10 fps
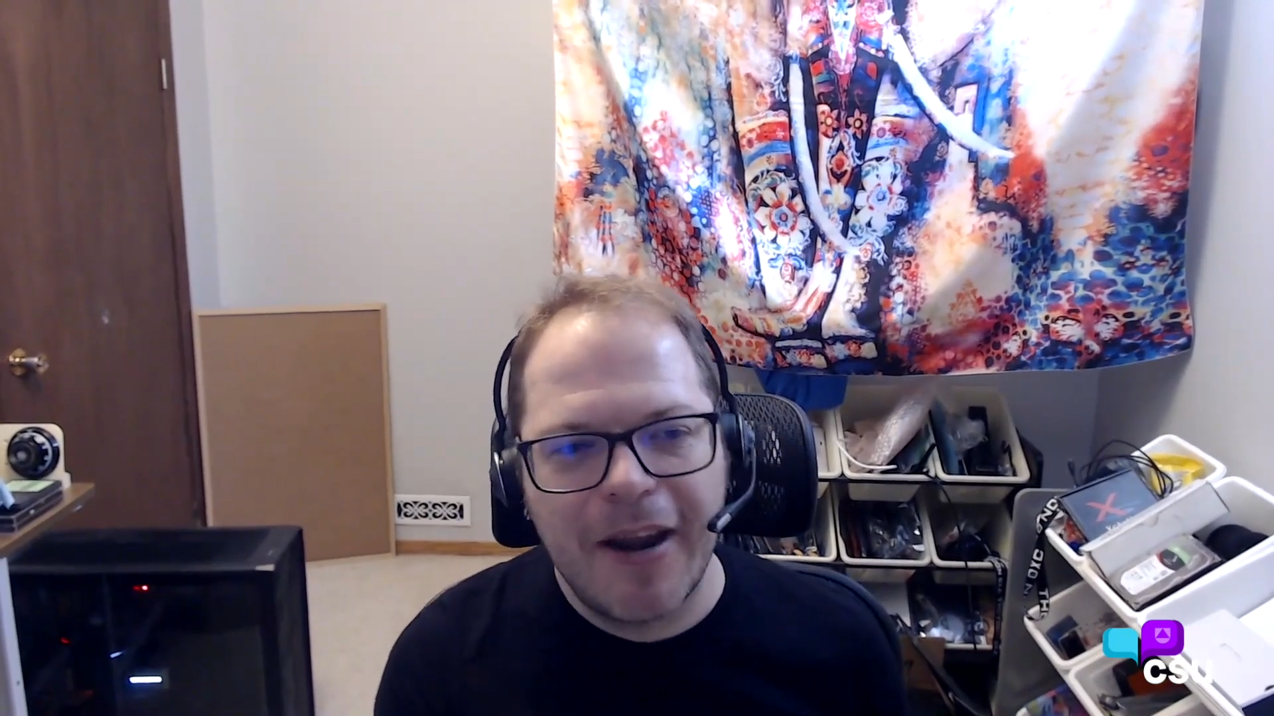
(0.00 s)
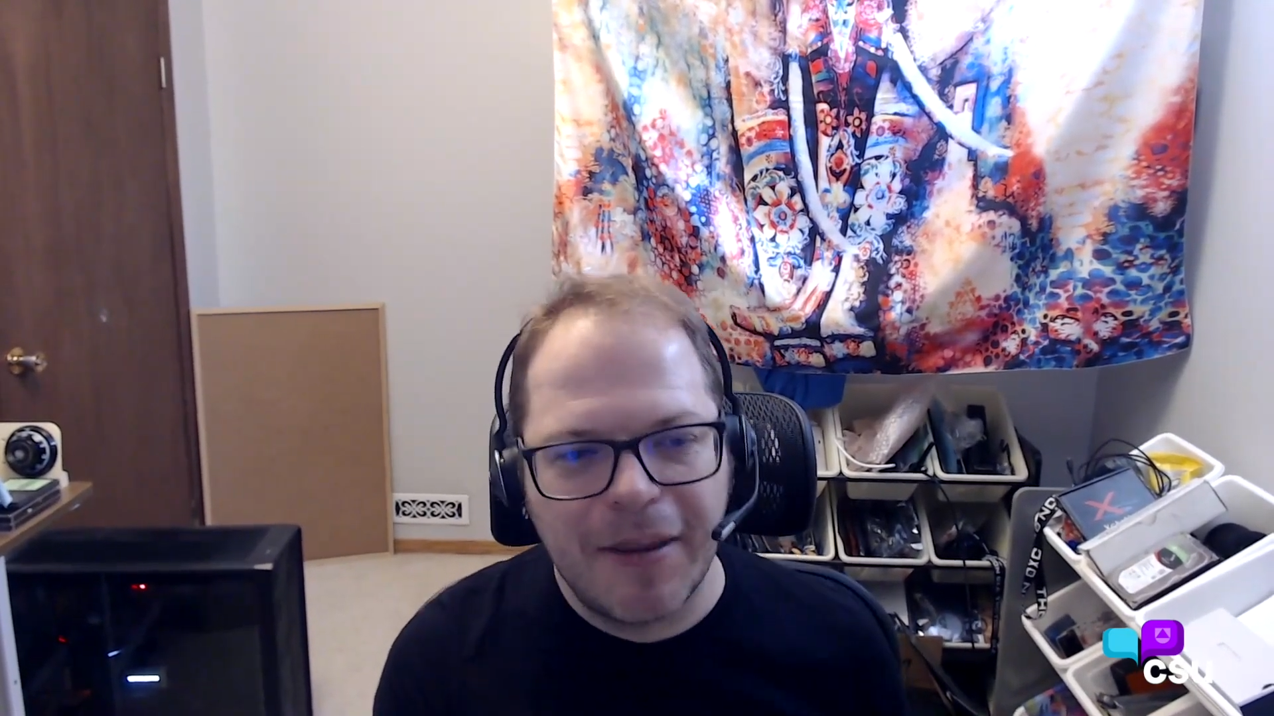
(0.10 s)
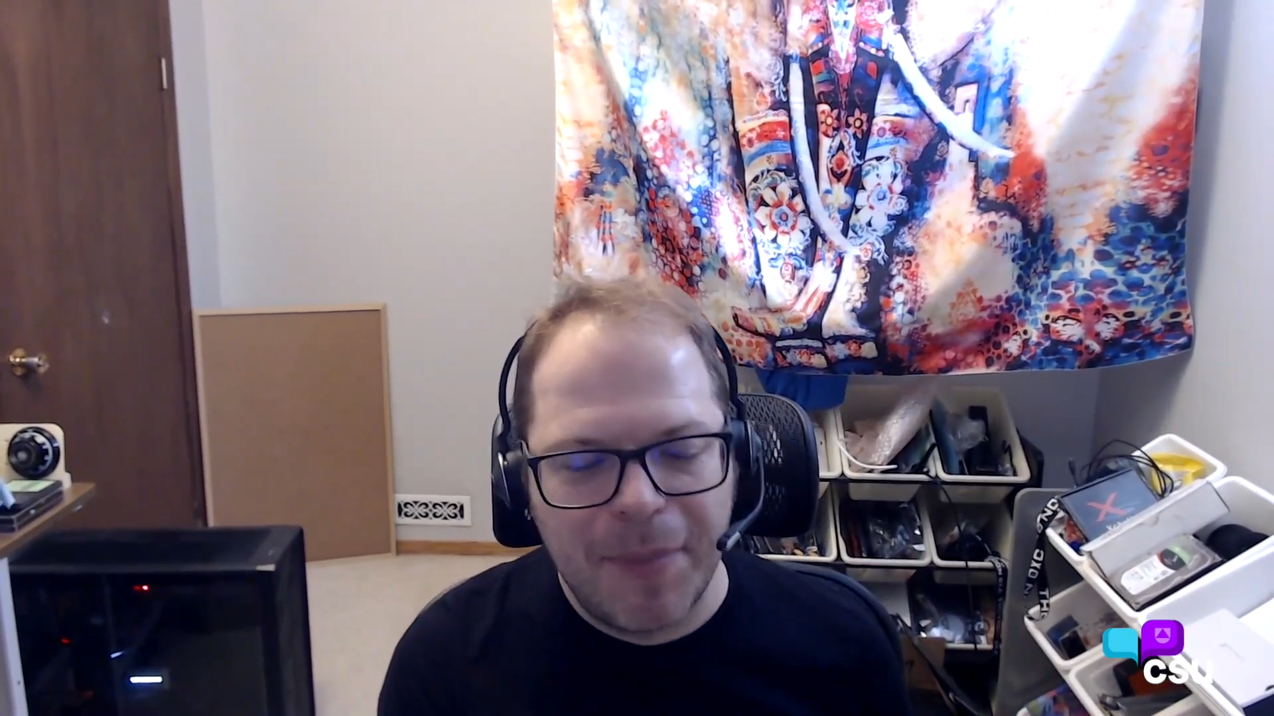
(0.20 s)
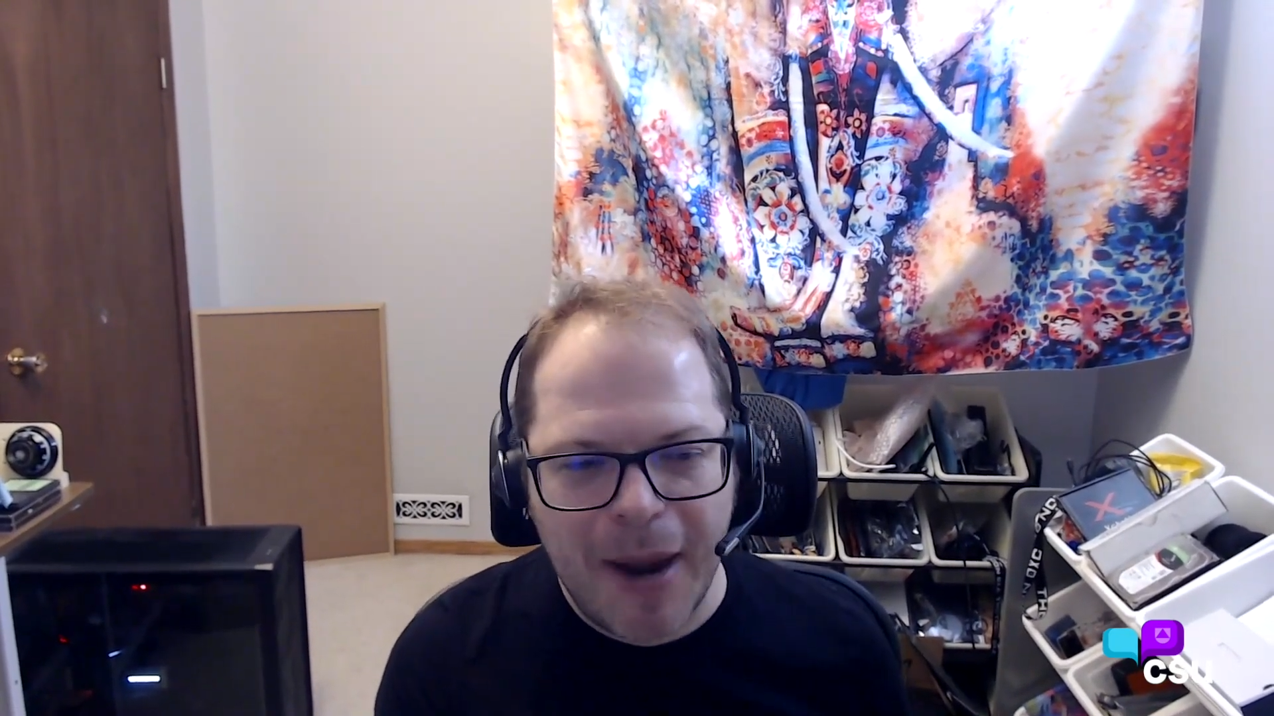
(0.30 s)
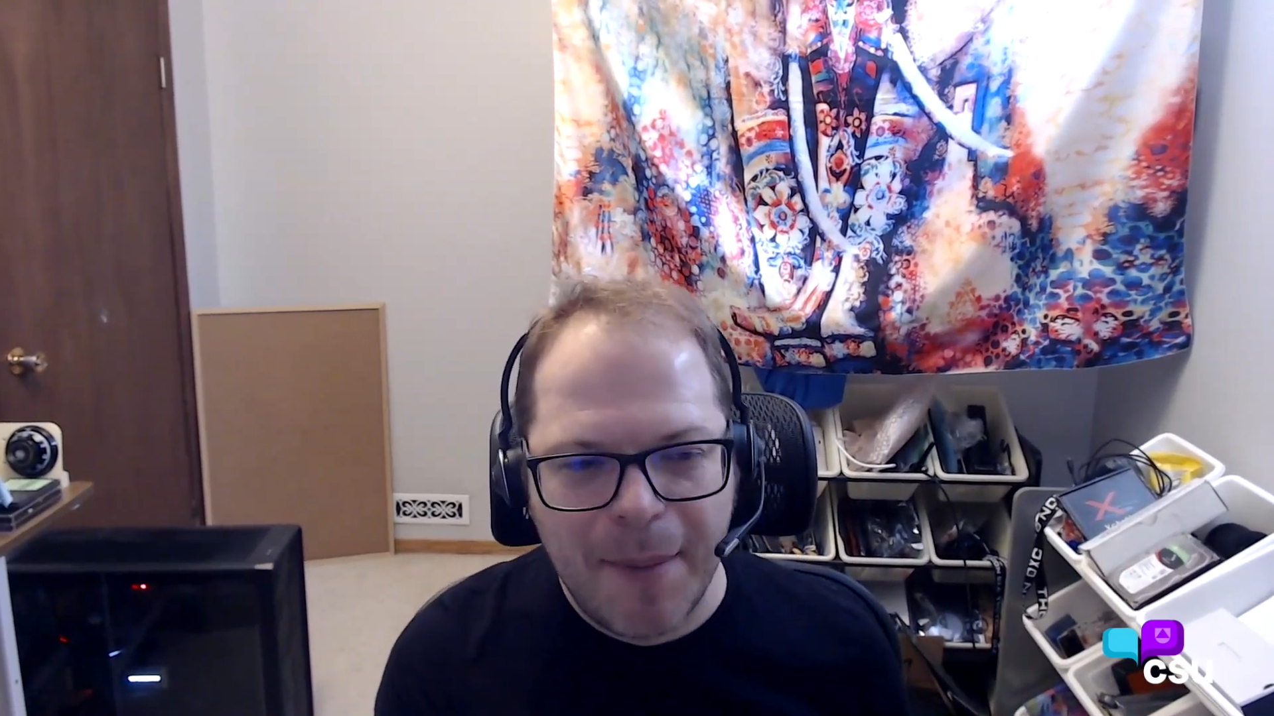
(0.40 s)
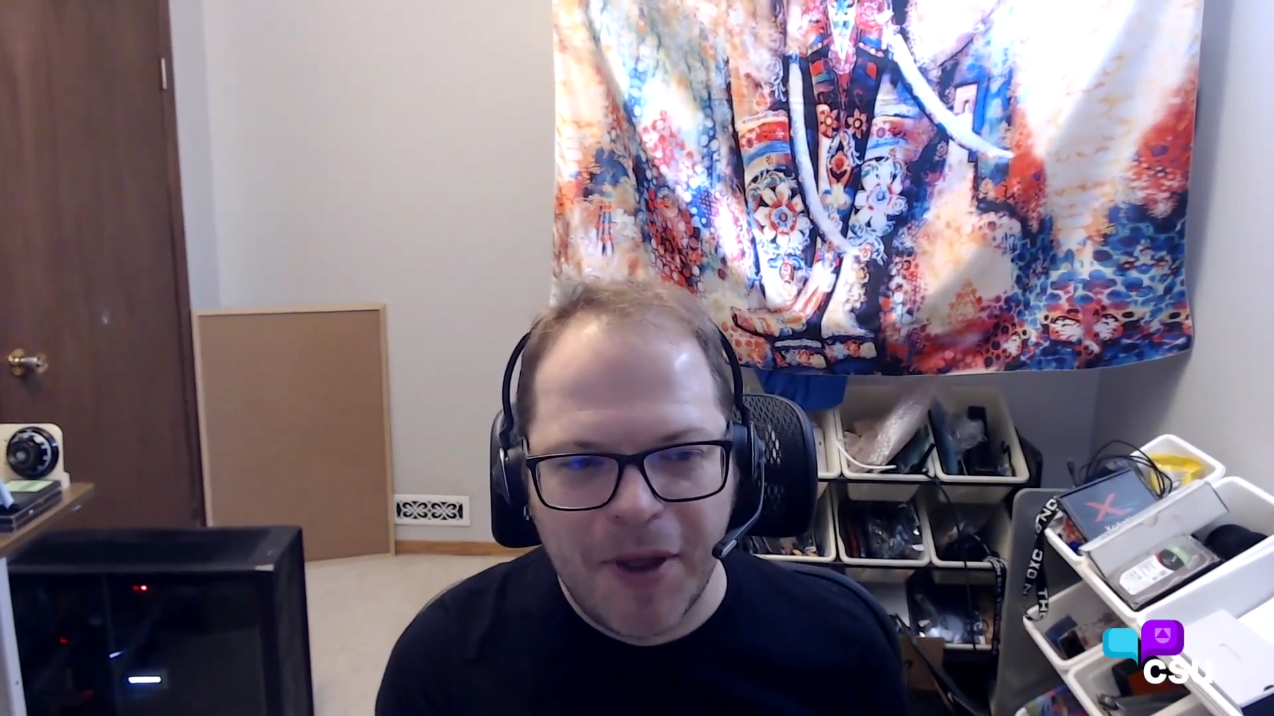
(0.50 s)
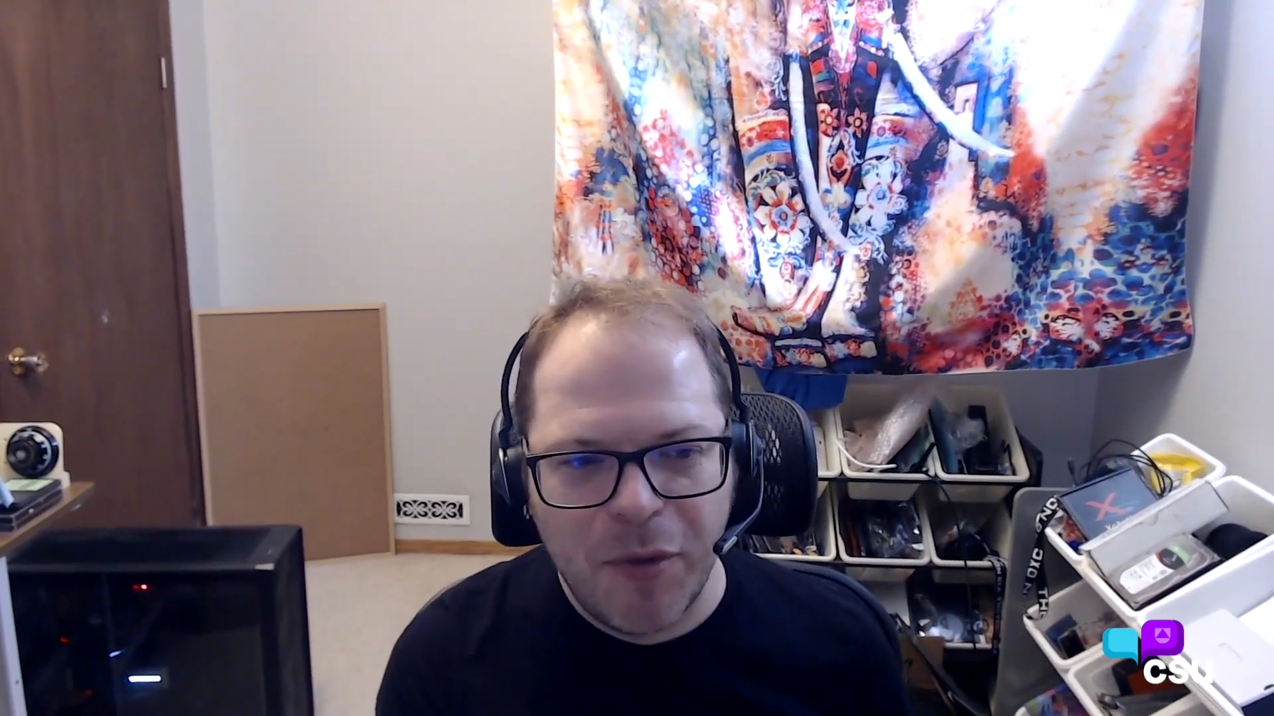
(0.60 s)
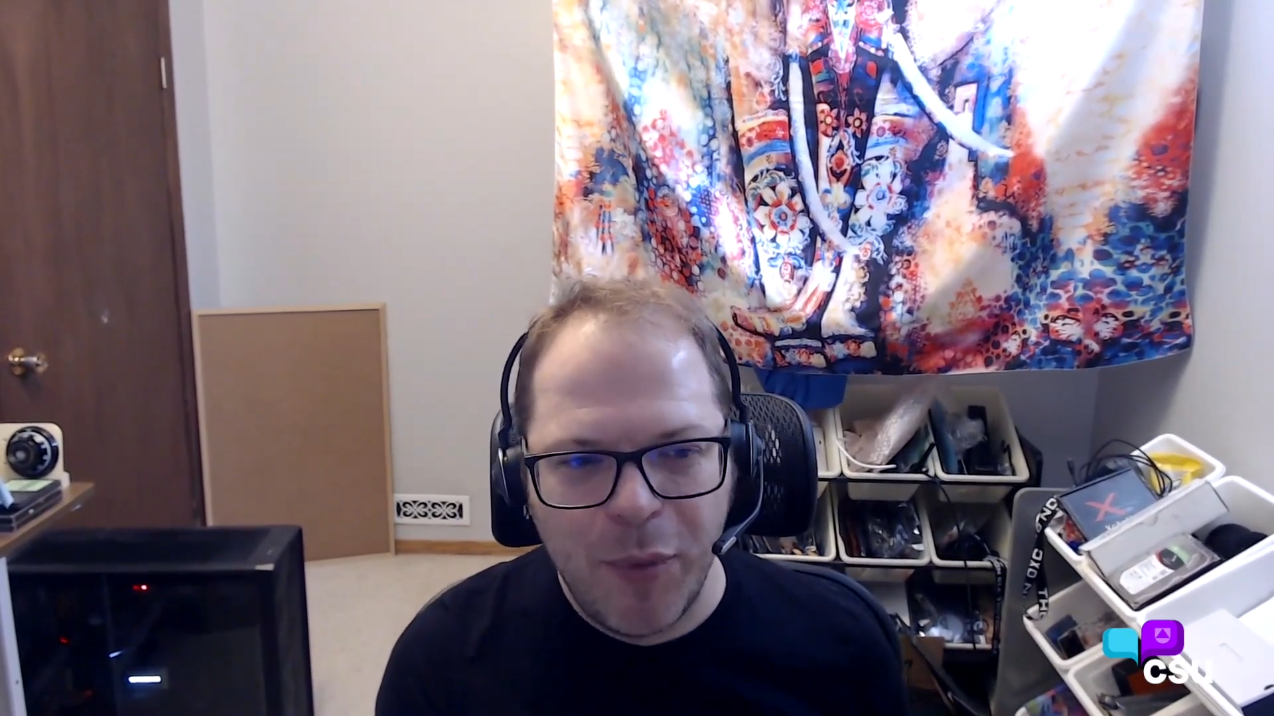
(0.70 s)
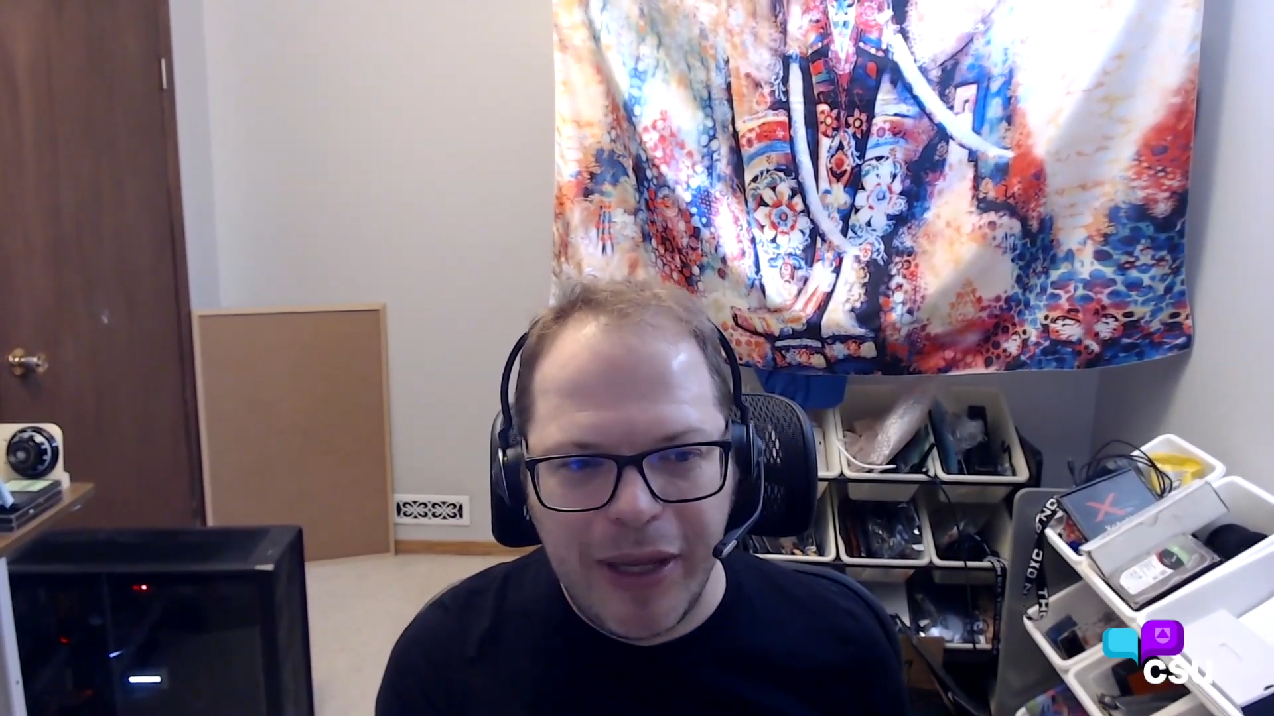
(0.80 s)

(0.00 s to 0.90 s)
of the pipeline we